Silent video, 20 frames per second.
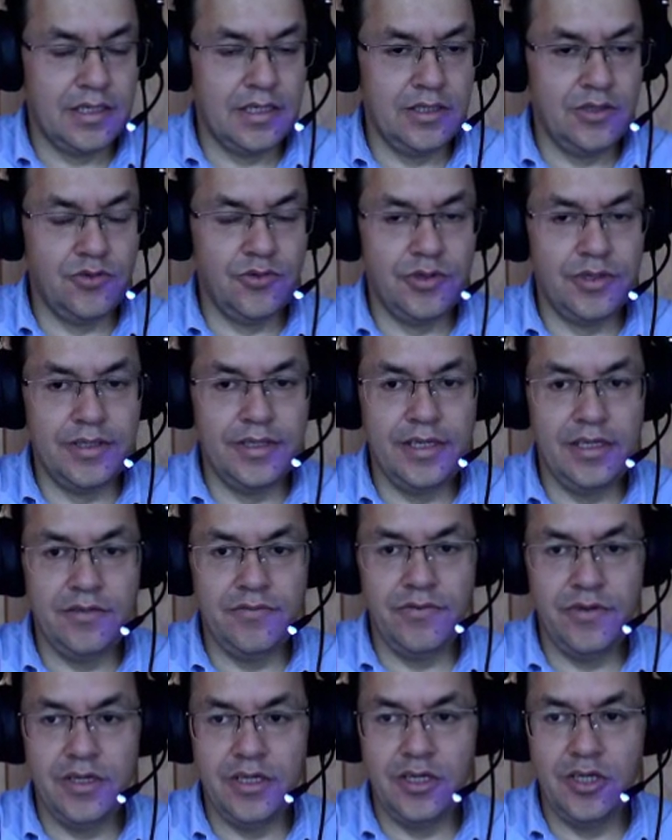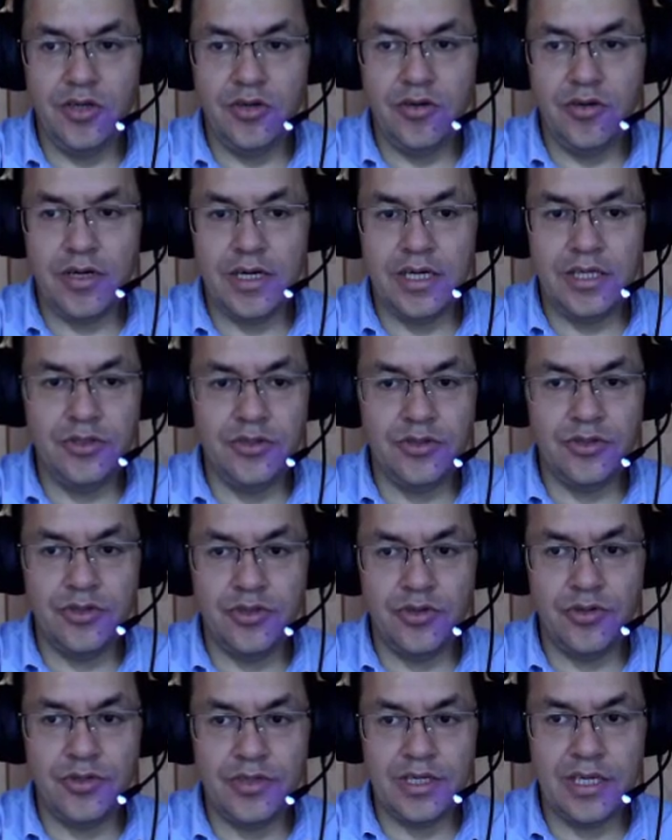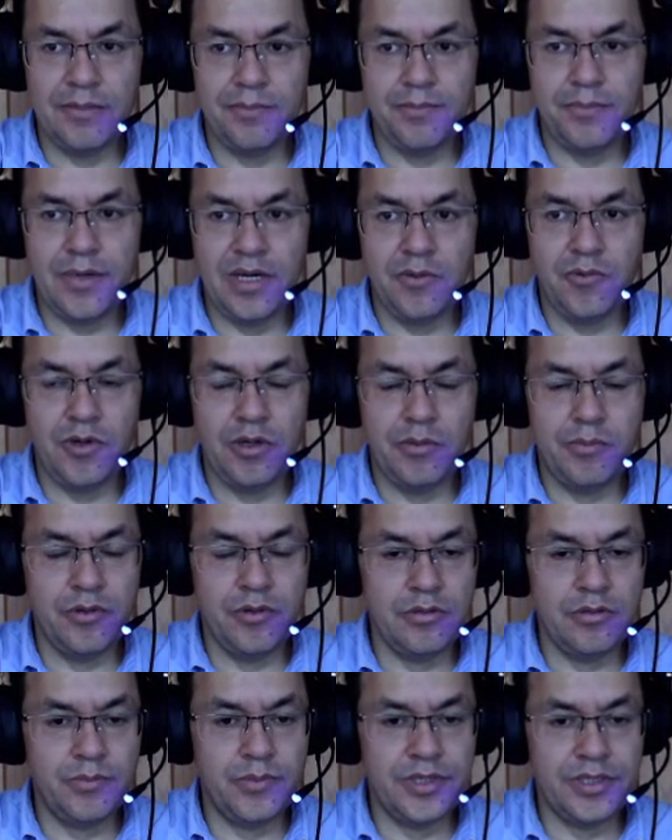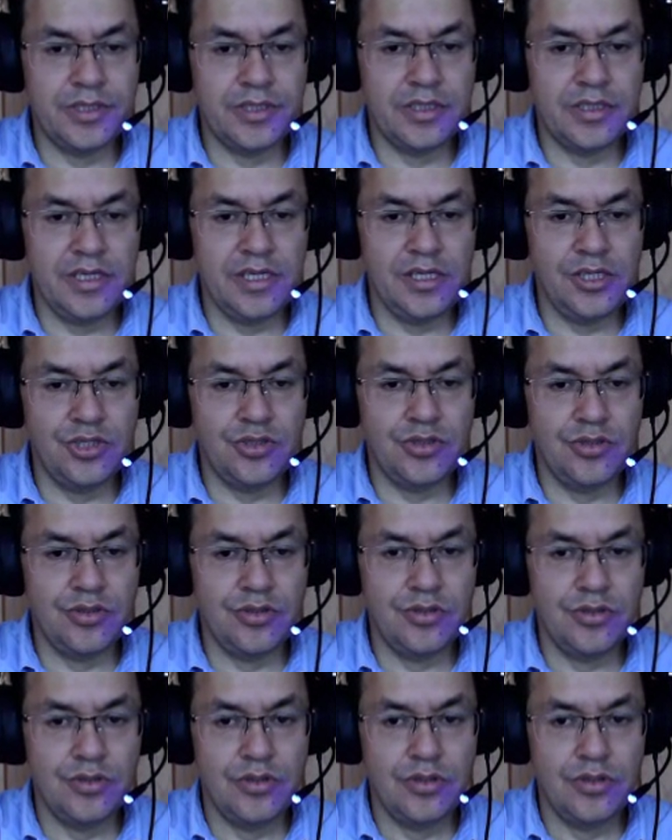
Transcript: And during this video I just use a PowerPoint presentation.